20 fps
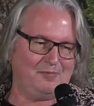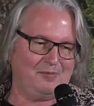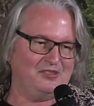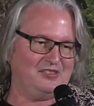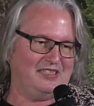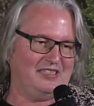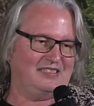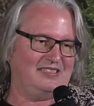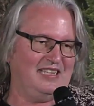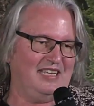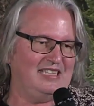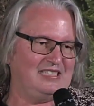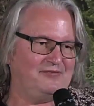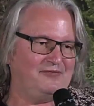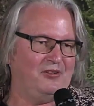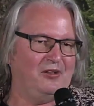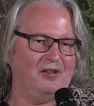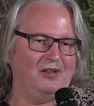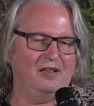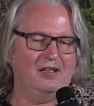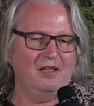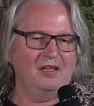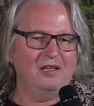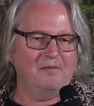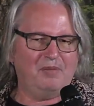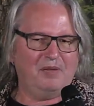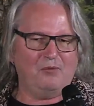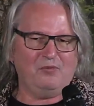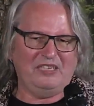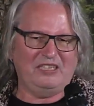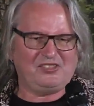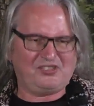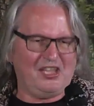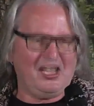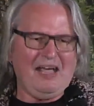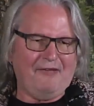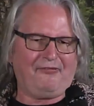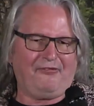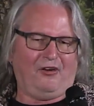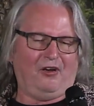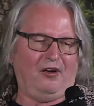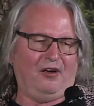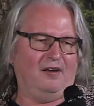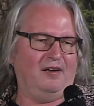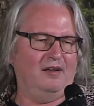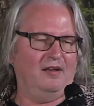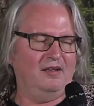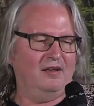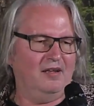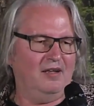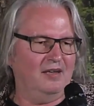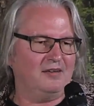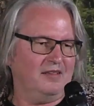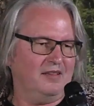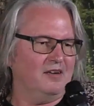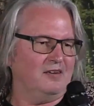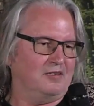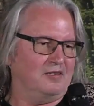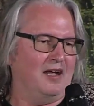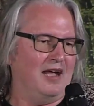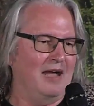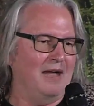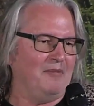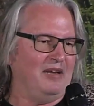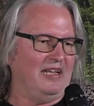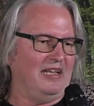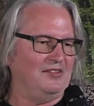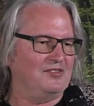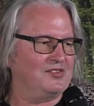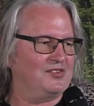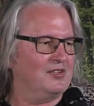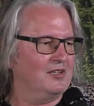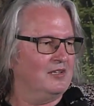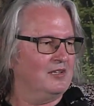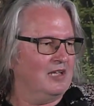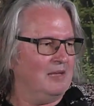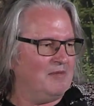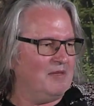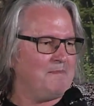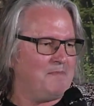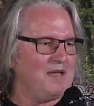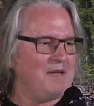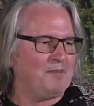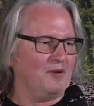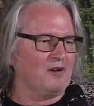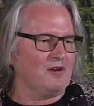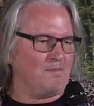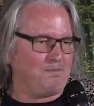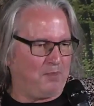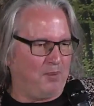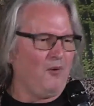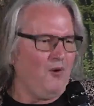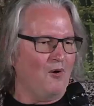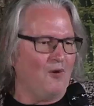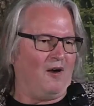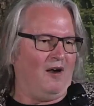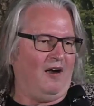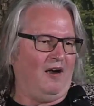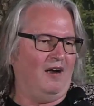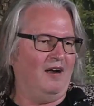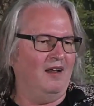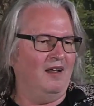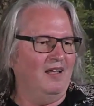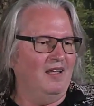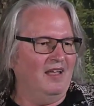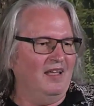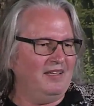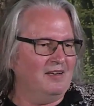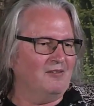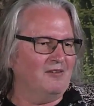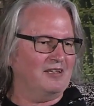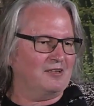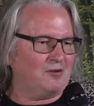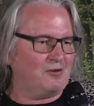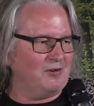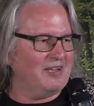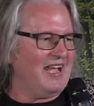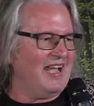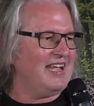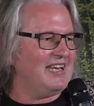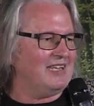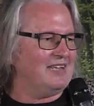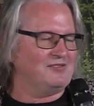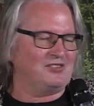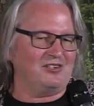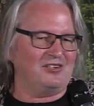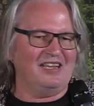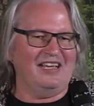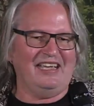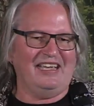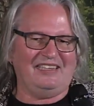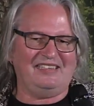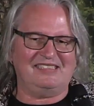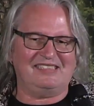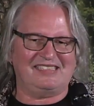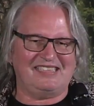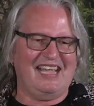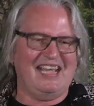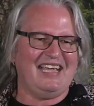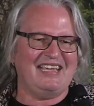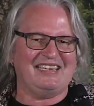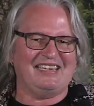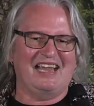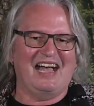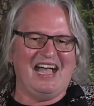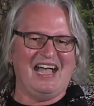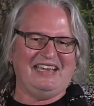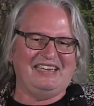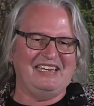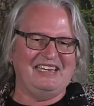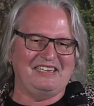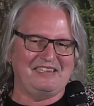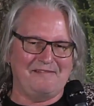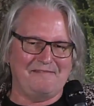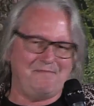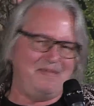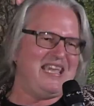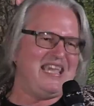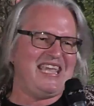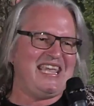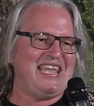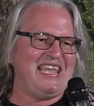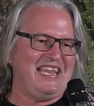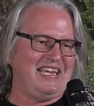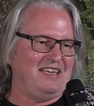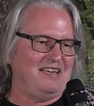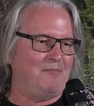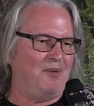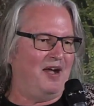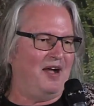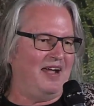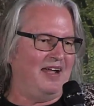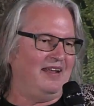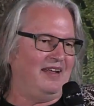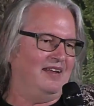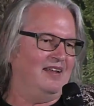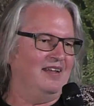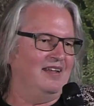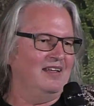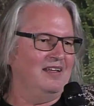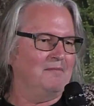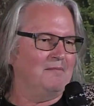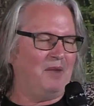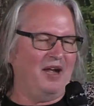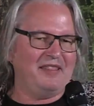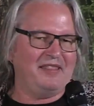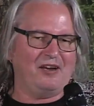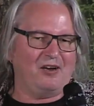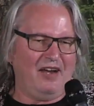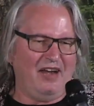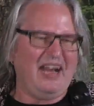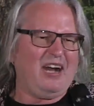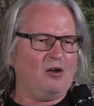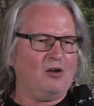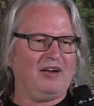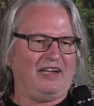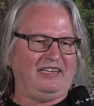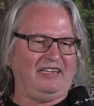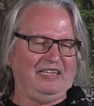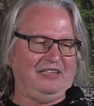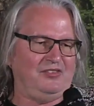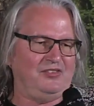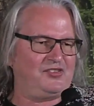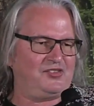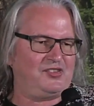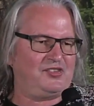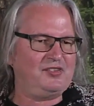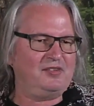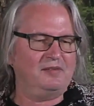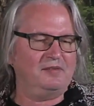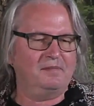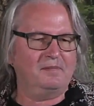successful. But we suffer under their dominance. I mean, people are poor, and creatives are like sidelined and demeaned by their arrogance.